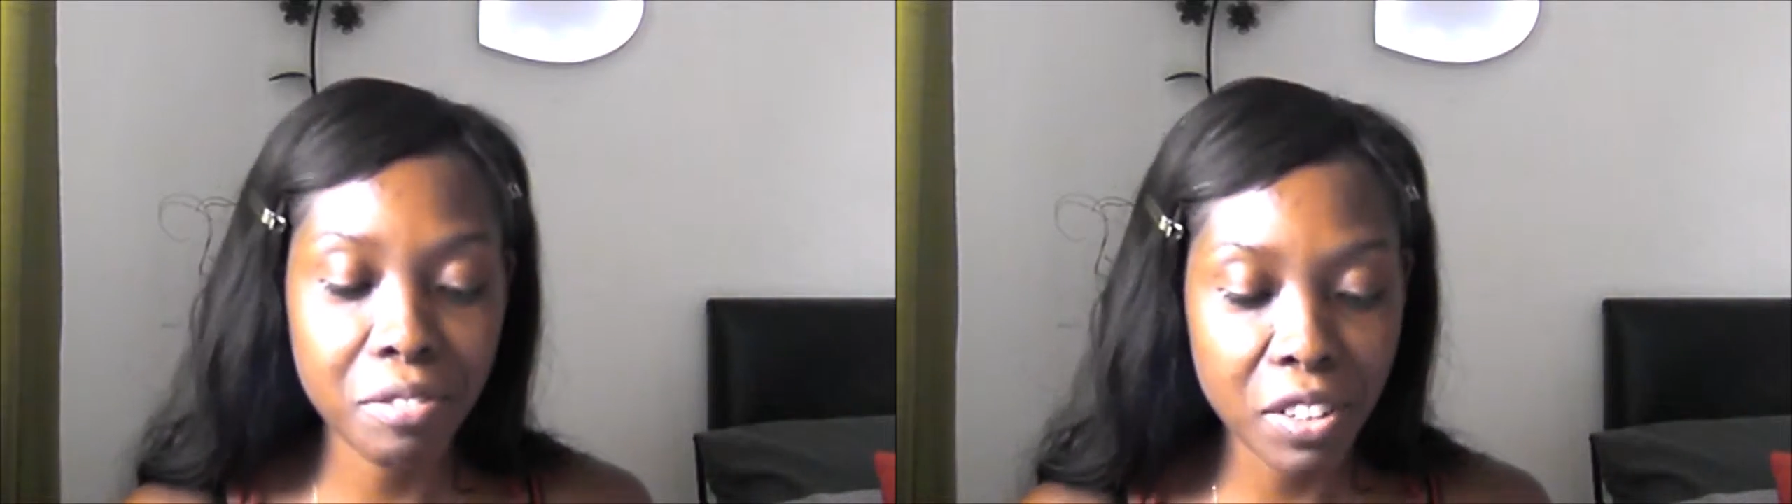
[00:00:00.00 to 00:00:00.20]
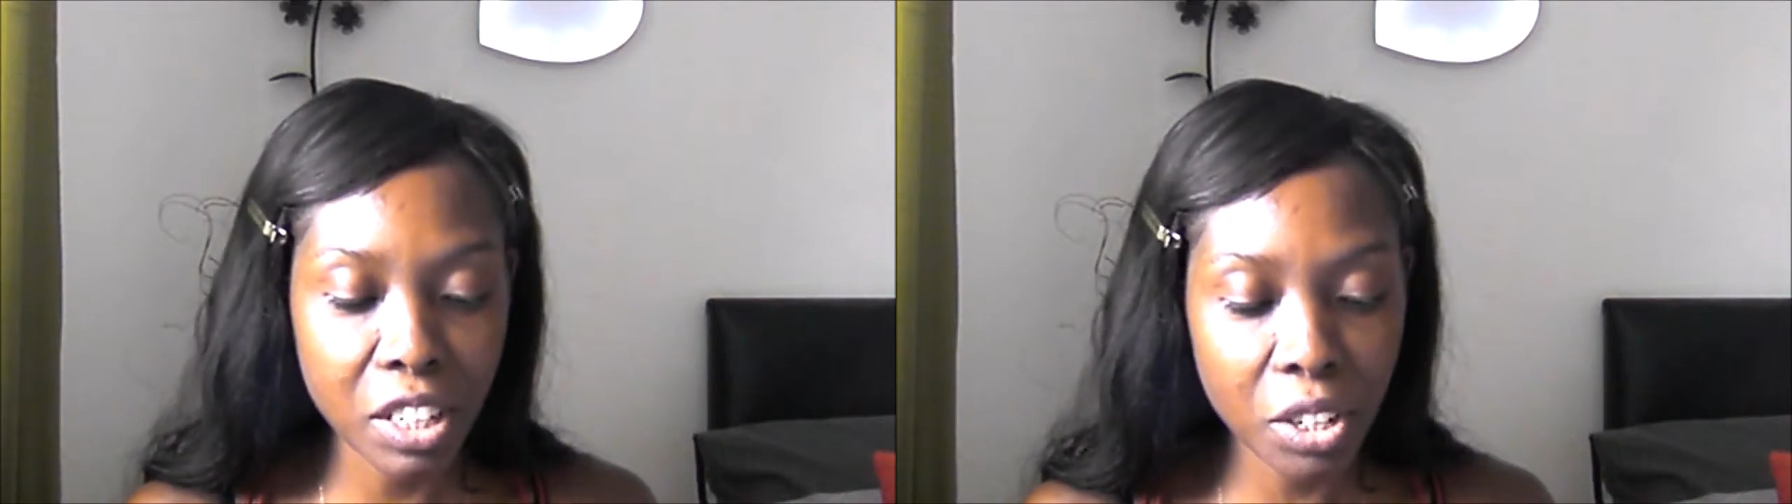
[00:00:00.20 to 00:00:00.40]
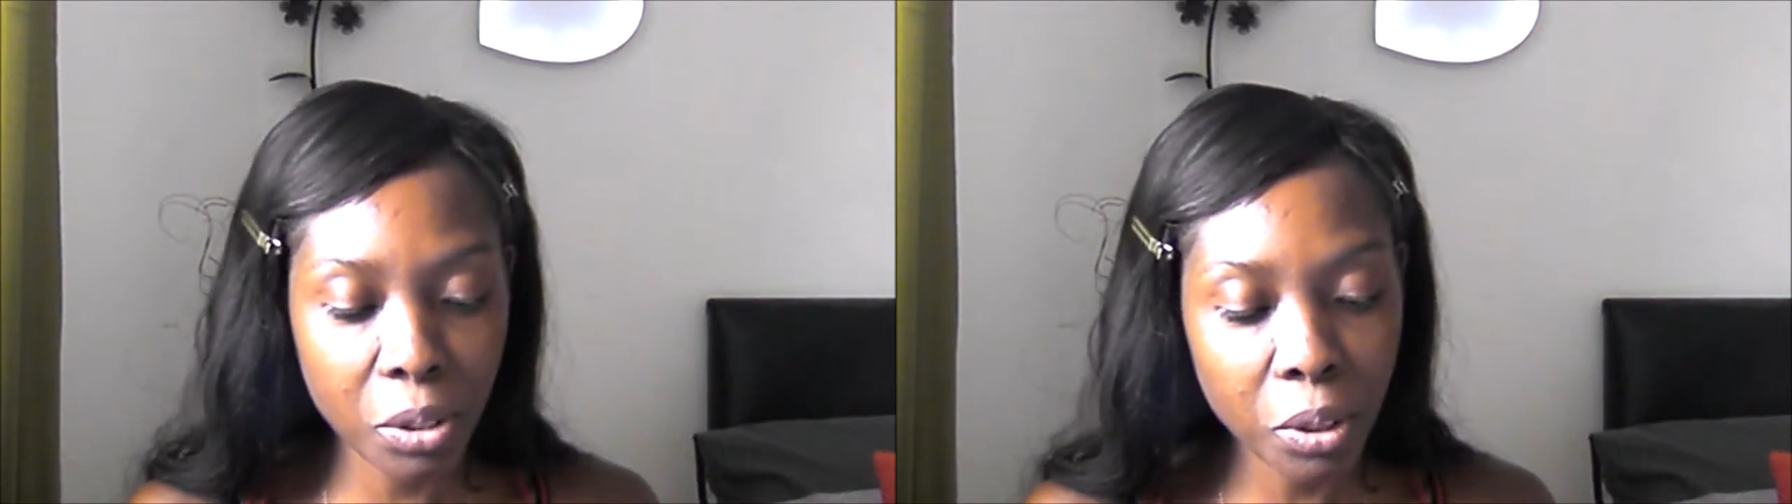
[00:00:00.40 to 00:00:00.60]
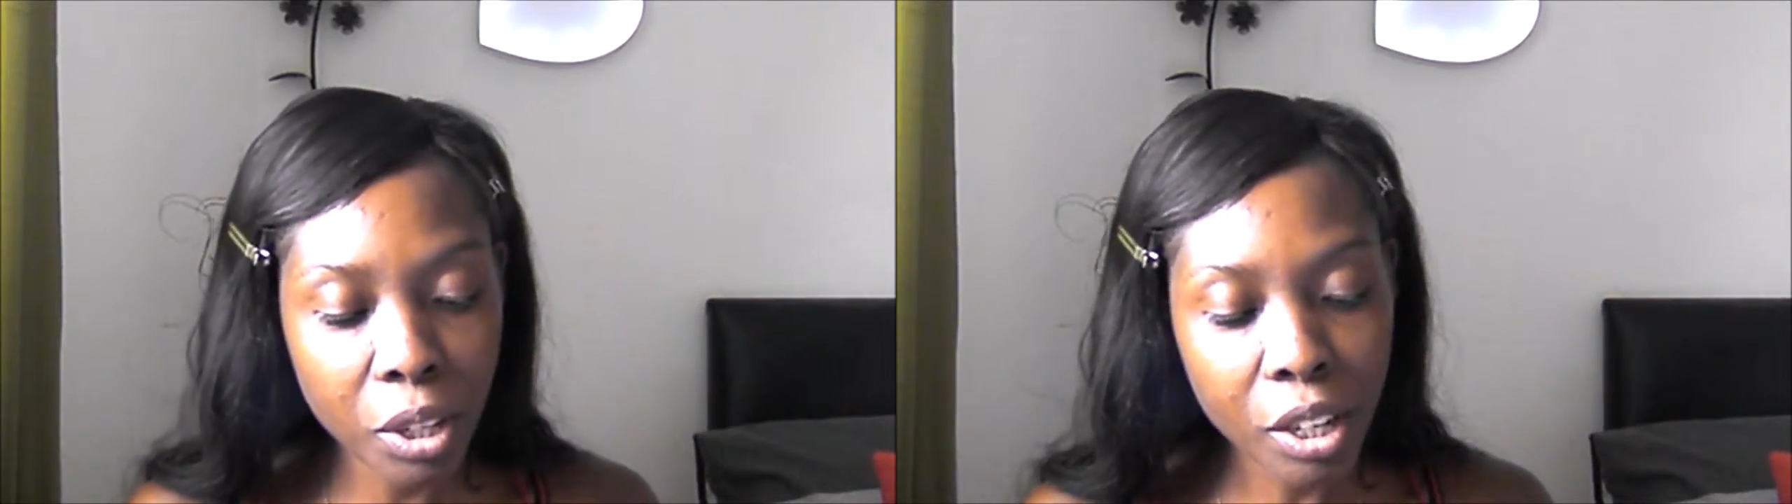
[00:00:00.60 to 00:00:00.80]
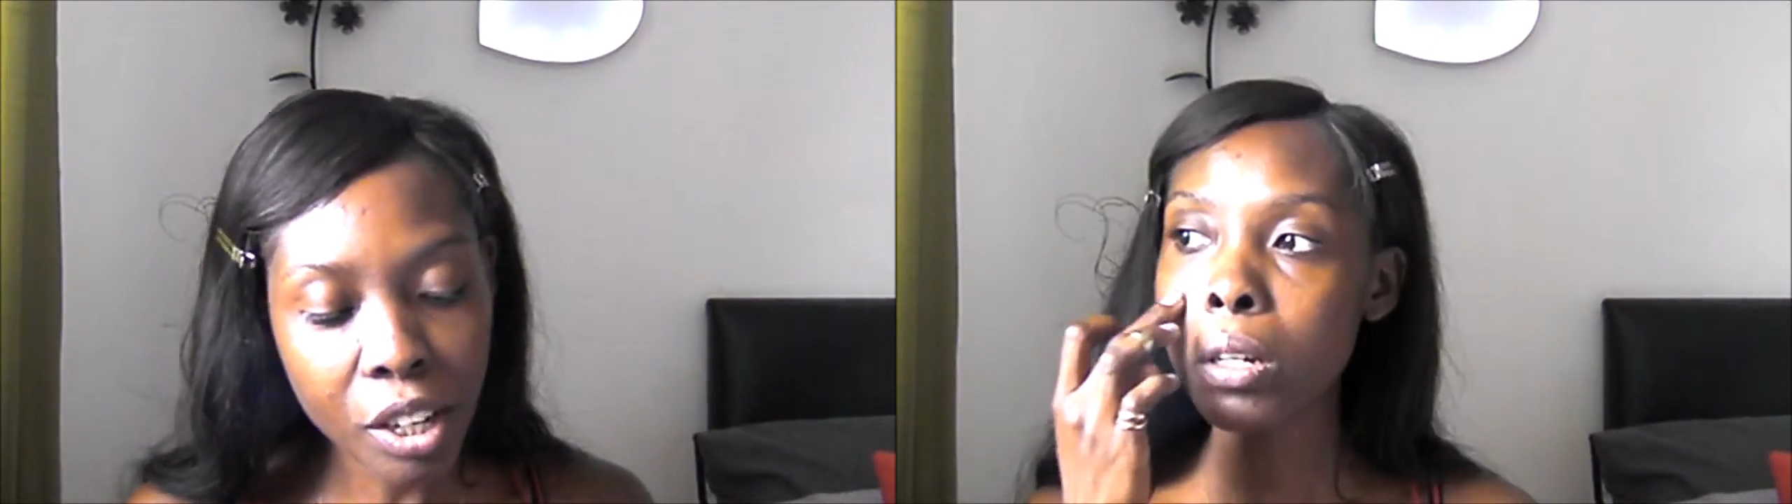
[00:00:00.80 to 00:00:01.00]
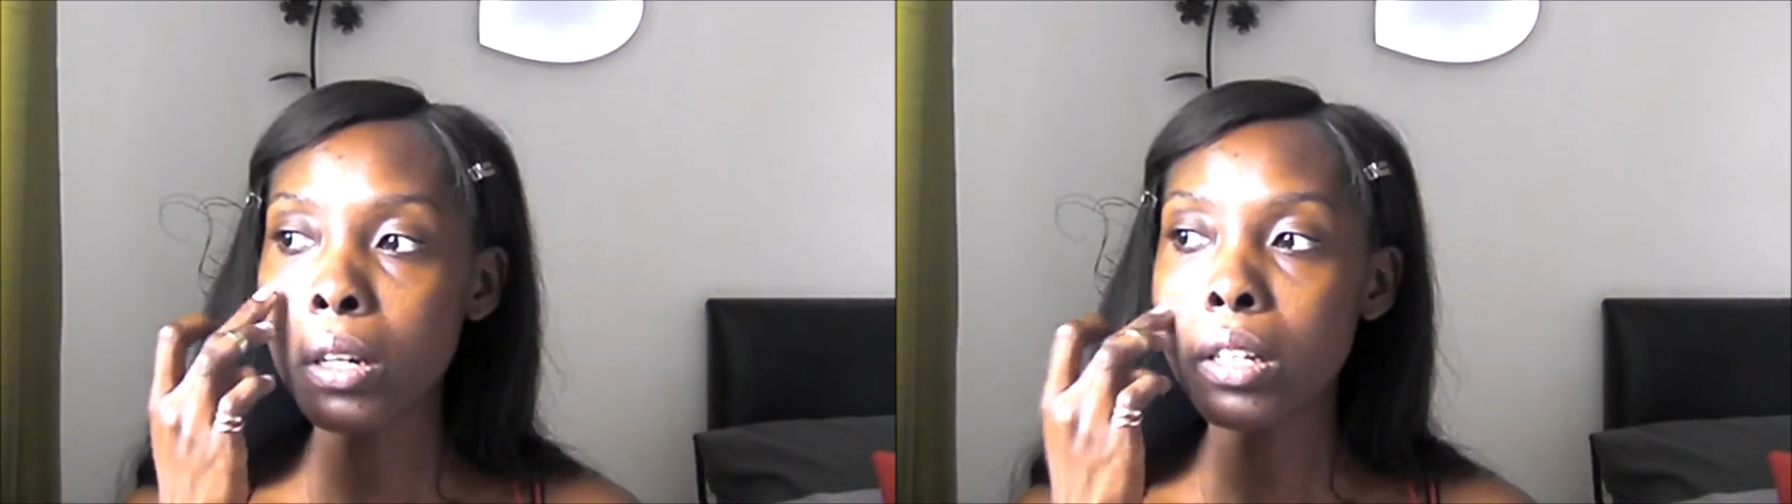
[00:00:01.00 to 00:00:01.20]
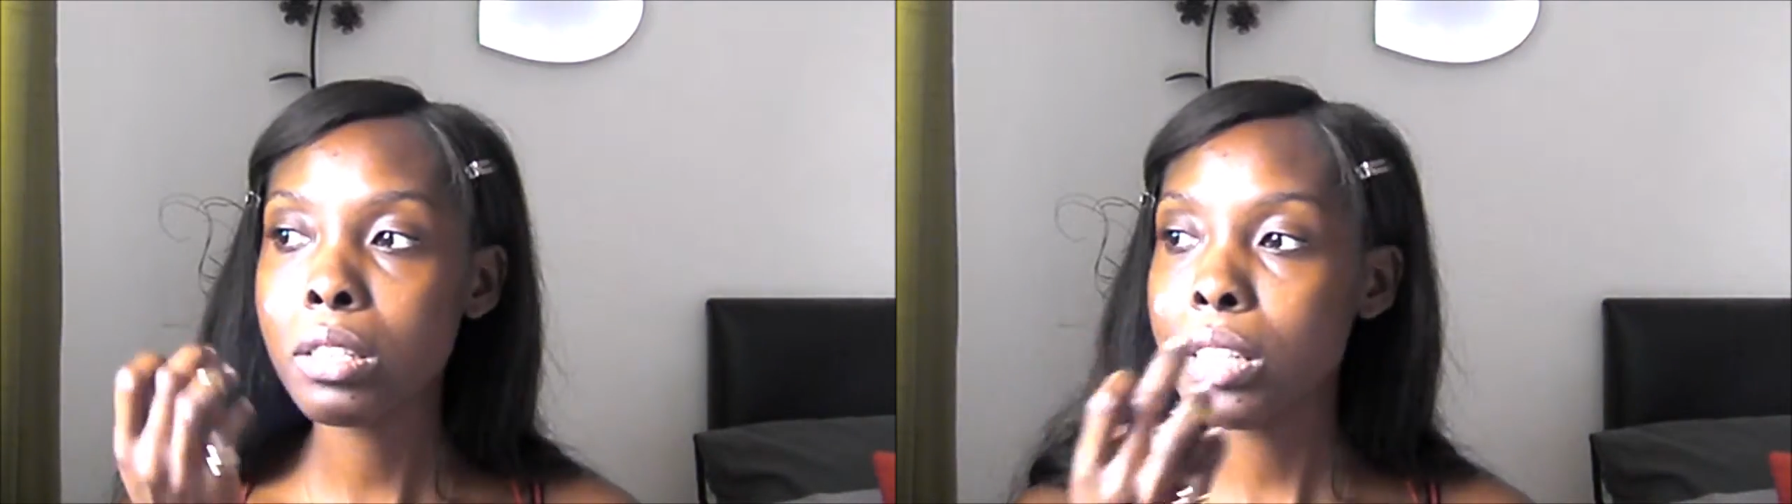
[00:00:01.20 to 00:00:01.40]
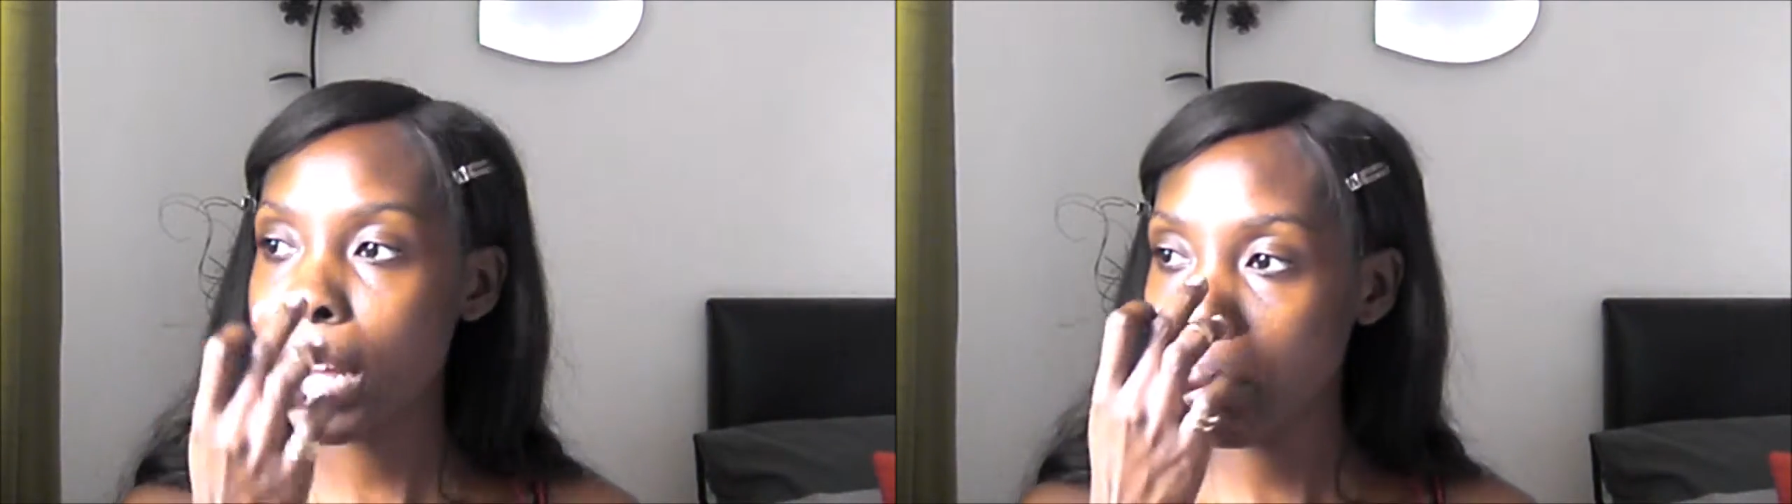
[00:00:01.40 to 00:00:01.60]
video.
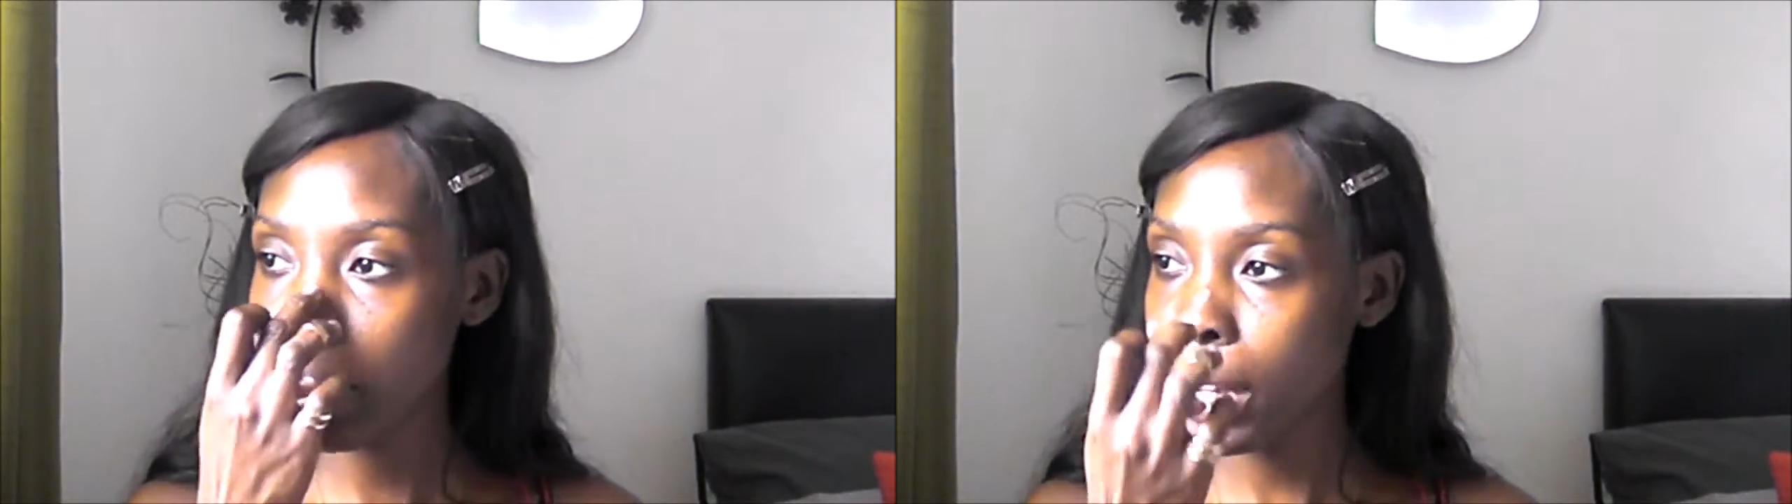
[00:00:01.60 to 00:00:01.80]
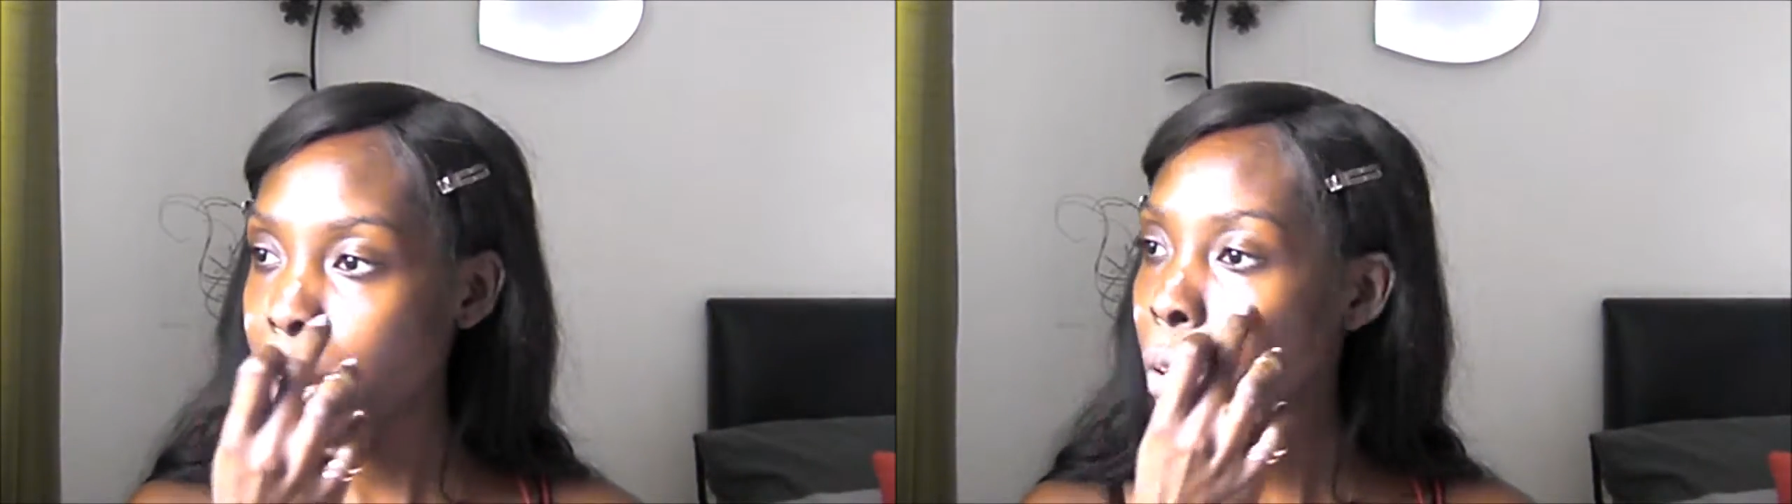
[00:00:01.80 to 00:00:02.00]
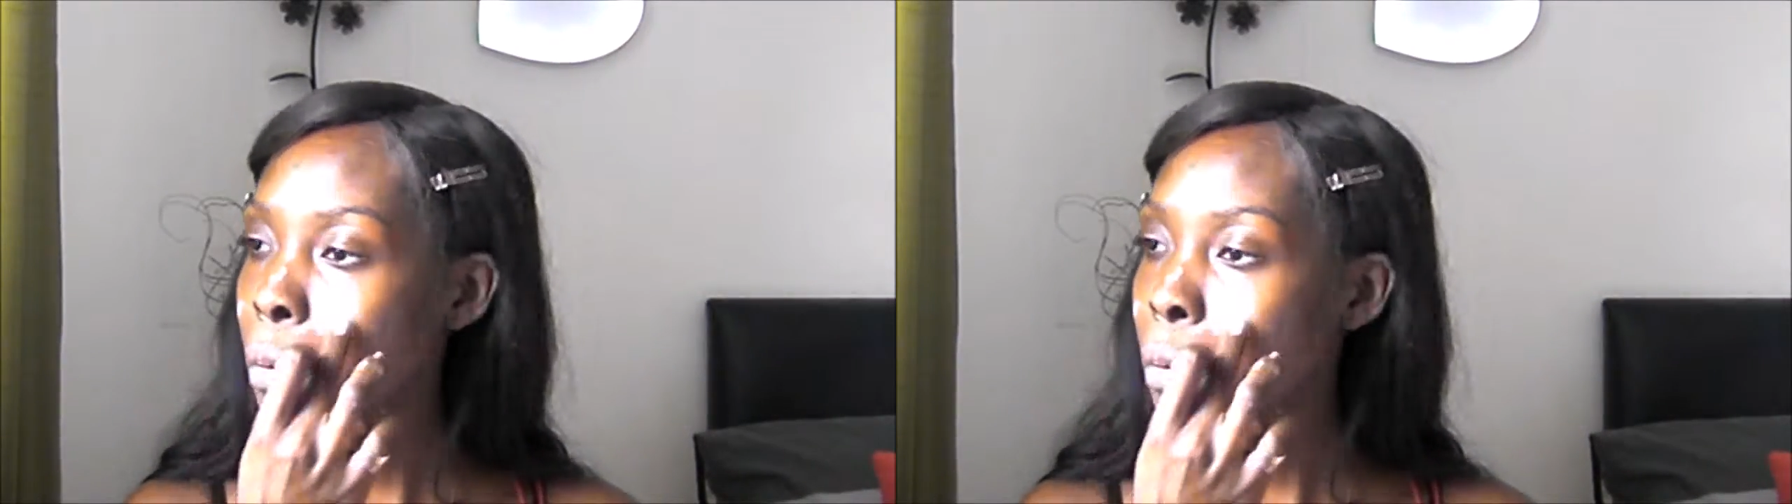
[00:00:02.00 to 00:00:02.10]
Dab like